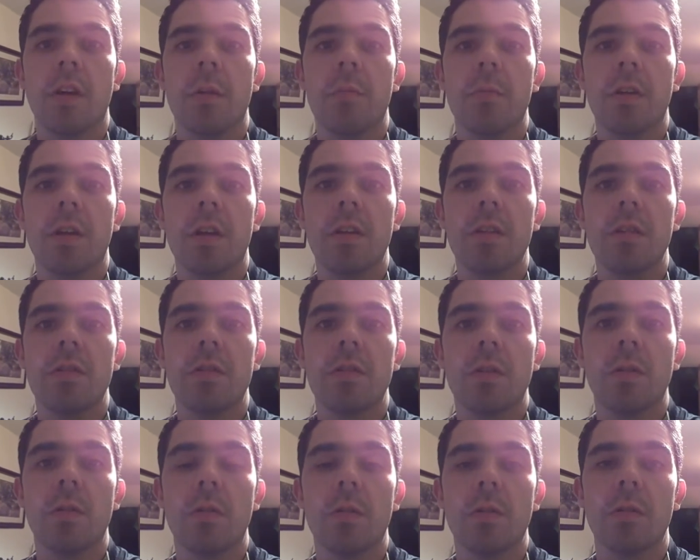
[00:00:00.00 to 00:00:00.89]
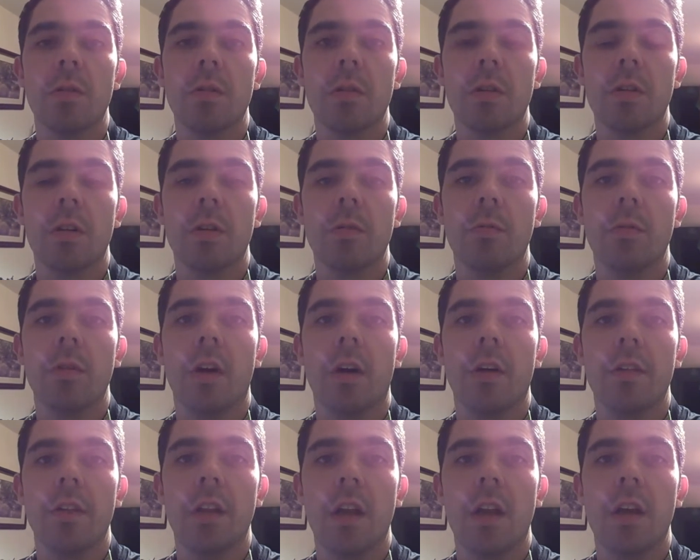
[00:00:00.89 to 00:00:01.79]
I'm going to talk
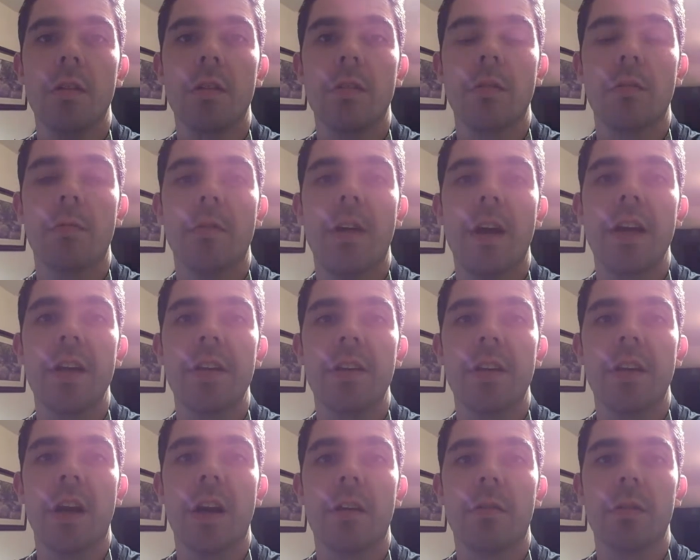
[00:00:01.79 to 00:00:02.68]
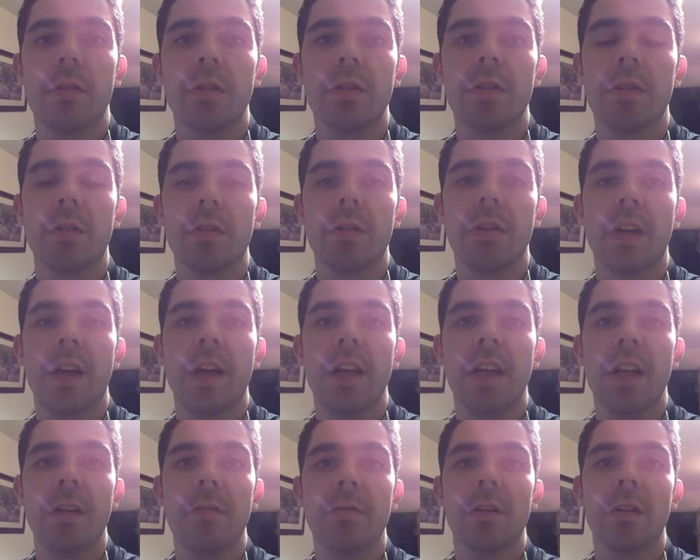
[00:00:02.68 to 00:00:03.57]
on the local radio on Sunday
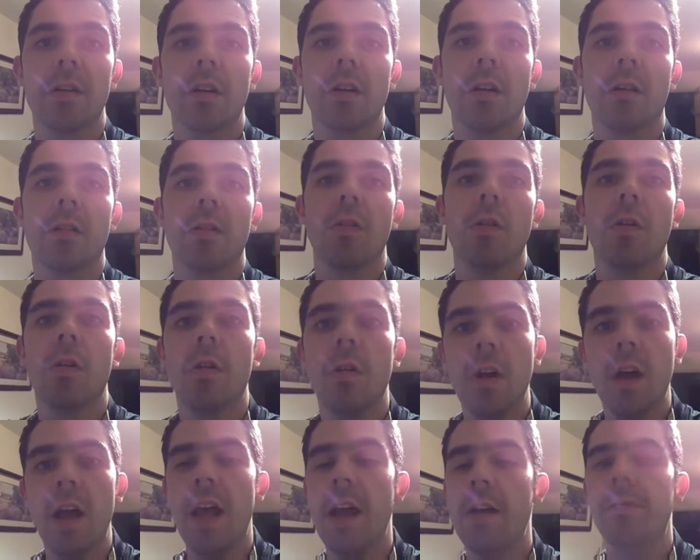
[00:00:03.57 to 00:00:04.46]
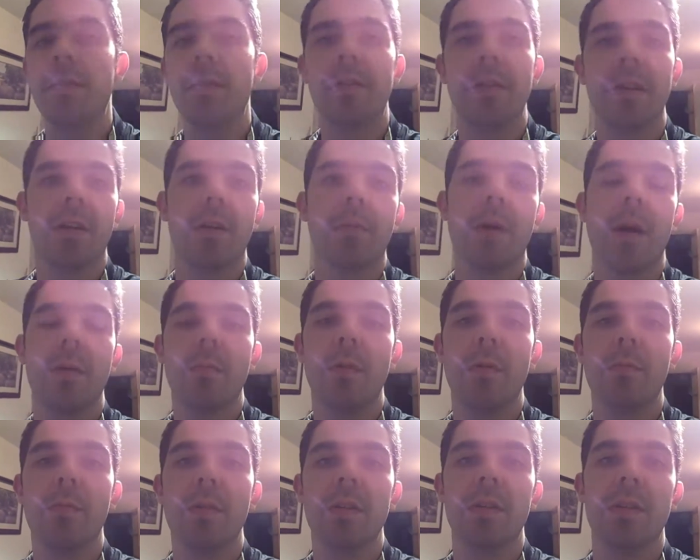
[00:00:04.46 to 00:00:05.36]
at 11 o'clock, or everything about
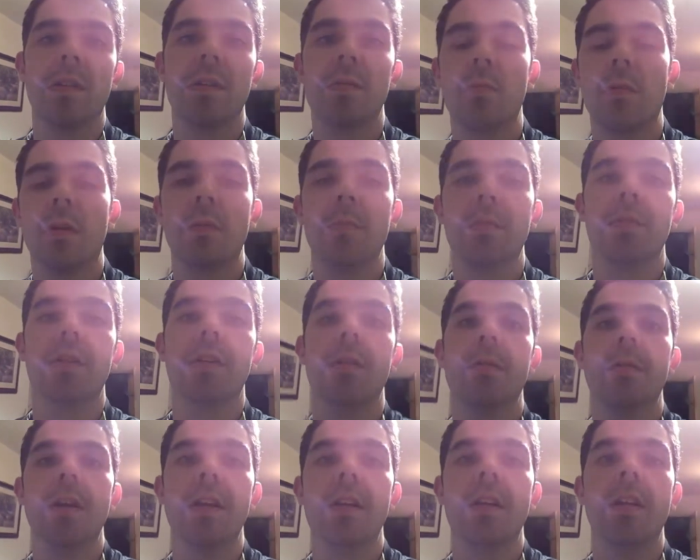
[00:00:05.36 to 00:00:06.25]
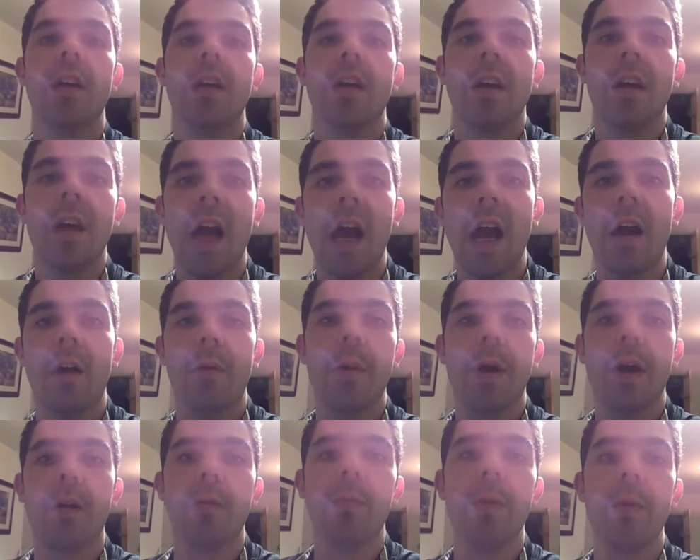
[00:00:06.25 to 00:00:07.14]
my business, what I'm doing, how I'm
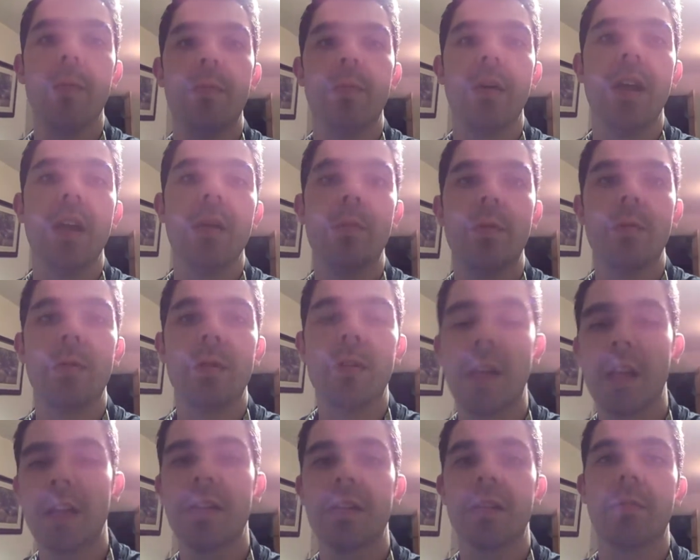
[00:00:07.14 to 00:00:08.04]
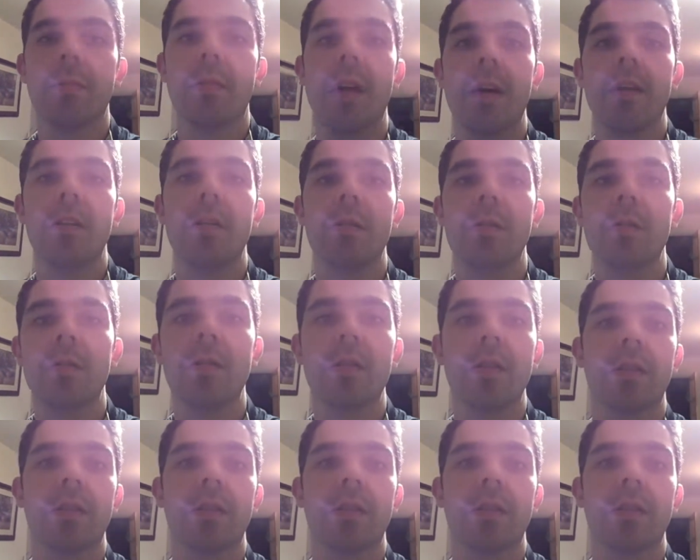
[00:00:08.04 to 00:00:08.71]
helping people, testimonials,